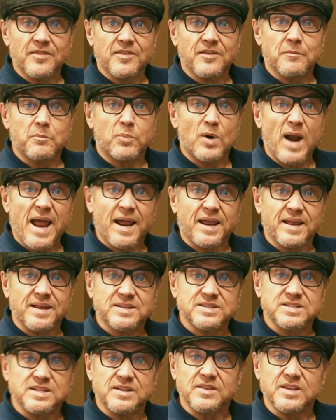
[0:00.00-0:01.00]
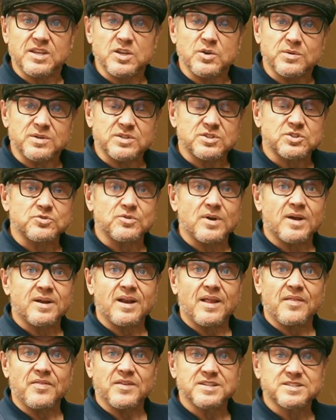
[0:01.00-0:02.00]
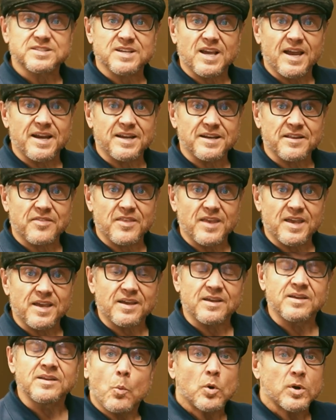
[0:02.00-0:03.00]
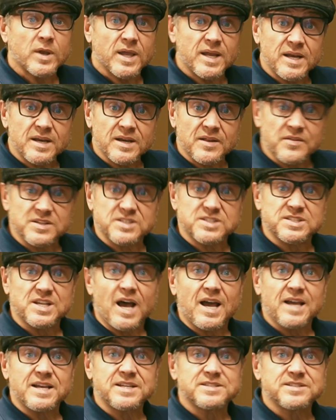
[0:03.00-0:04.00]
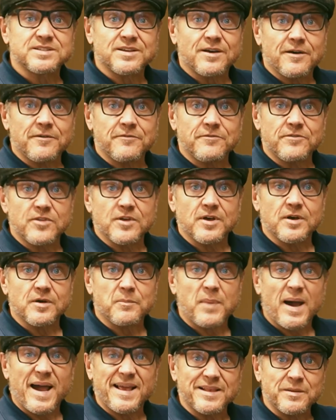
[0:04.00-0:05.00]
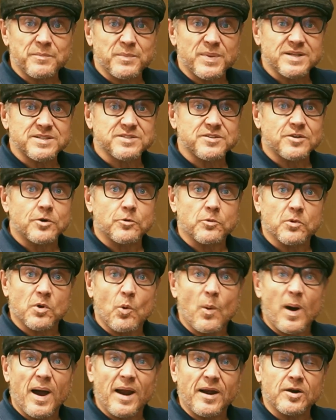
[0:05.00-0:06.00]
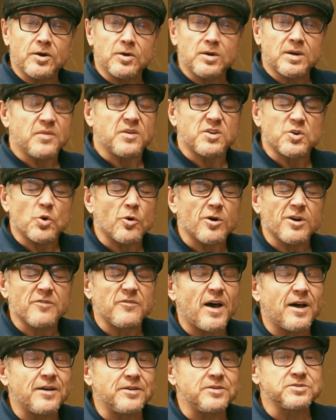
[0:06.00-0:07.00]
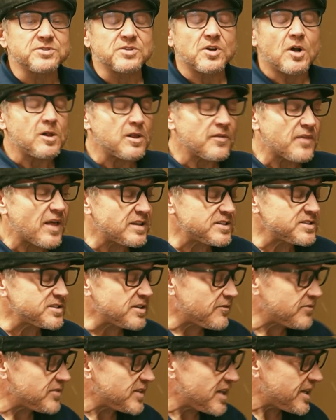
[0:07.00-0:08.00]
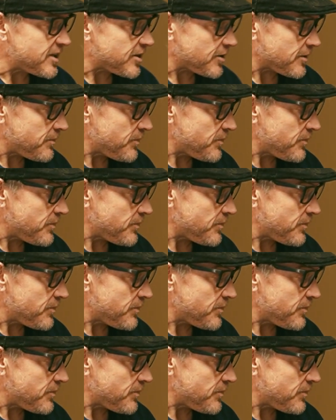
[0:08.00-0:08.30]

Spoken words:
the brackets and the UniStrut and this kind of thing. We'll get into the size of the pilot bits that are required and the torque values and all of that stuff later.